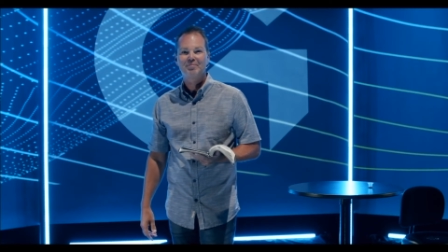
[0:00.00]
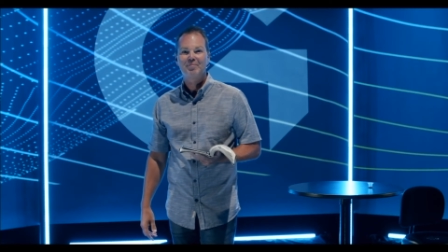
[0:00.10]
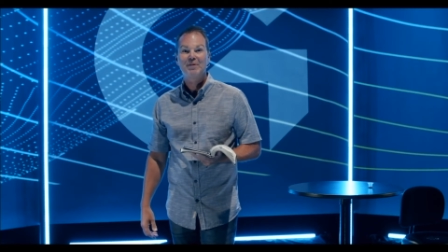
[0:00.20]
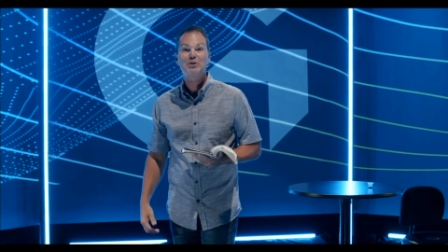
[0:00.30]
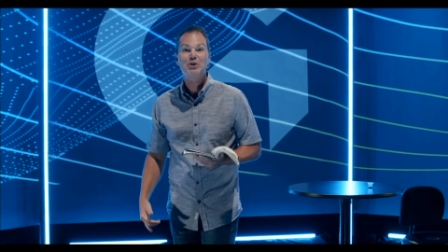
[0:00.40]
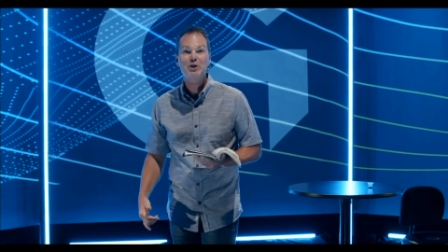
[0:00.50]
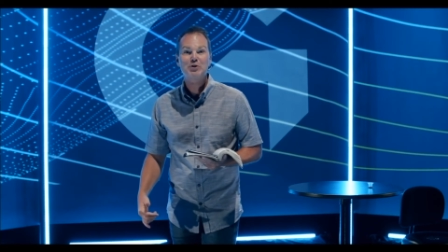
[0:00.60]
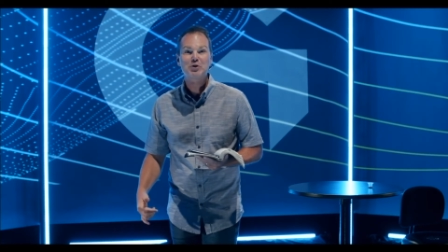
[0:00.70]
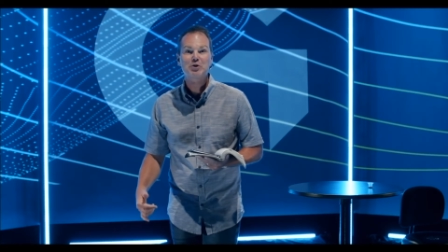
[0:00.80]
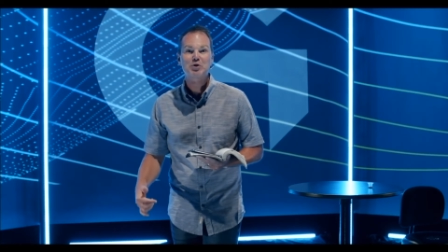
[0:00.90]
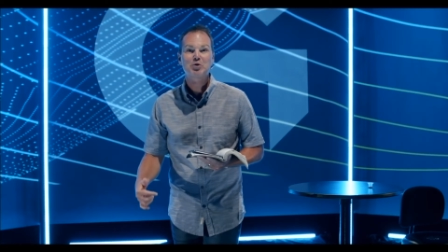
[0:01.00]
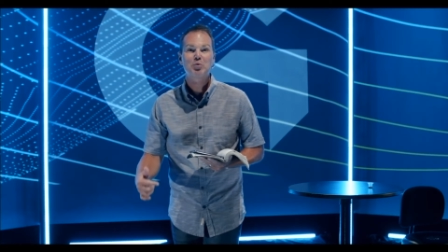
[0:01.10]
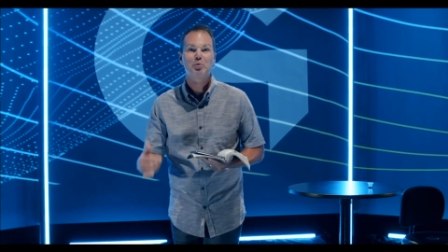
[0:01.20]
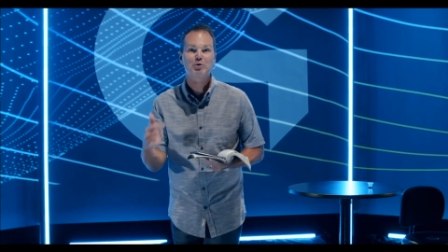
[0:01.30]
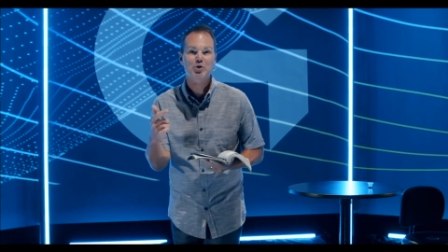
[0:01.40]
that Jesus
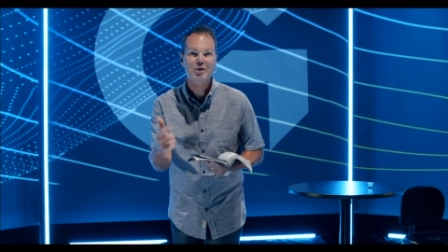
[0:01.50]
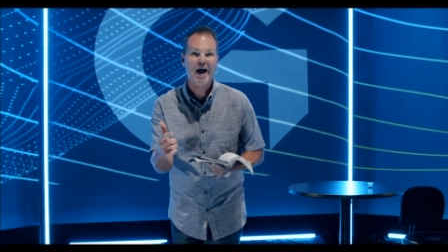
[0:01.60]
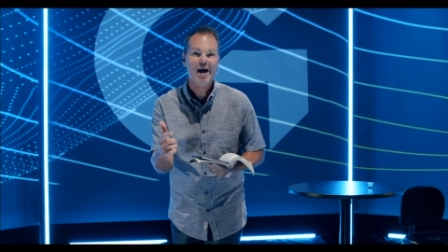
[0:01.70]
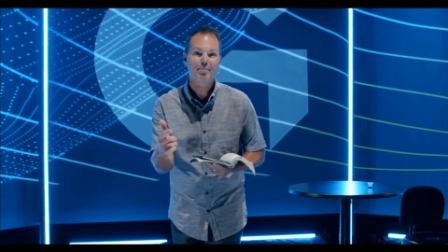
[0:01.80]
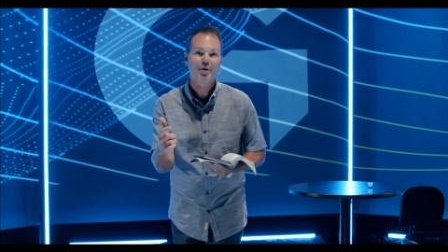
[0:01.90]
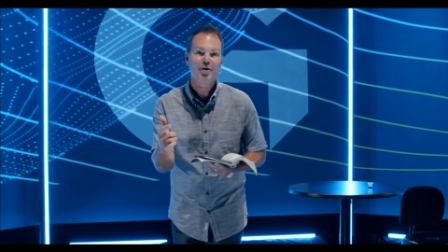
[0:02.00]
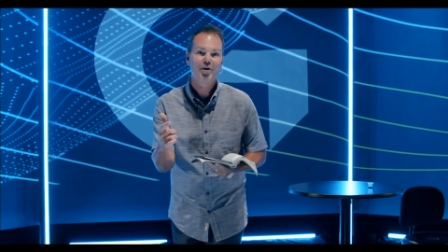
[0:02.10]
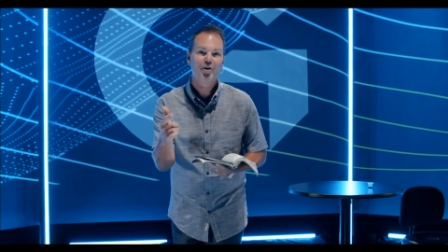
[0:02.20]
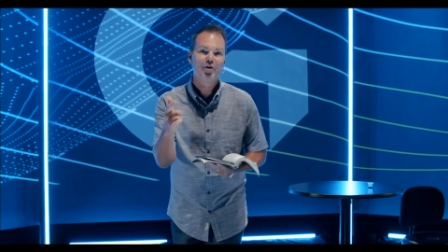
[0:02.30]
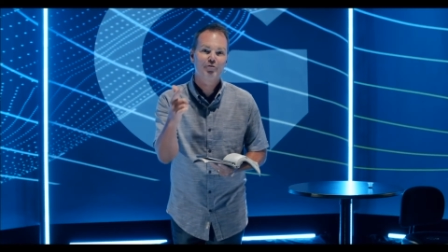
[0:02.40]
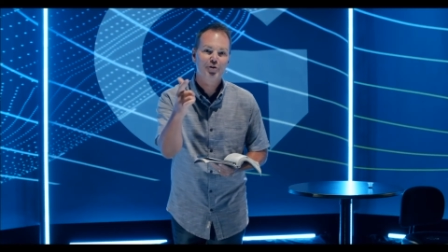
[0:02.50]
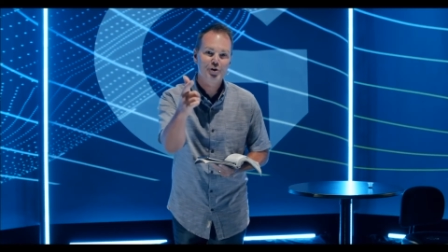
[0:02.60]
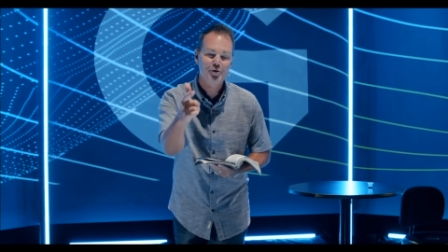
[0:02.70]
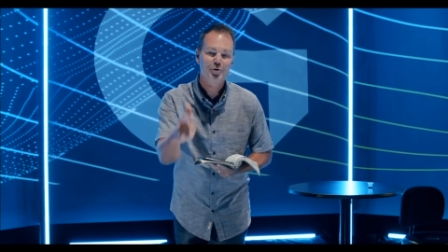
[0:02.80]
will stop for you.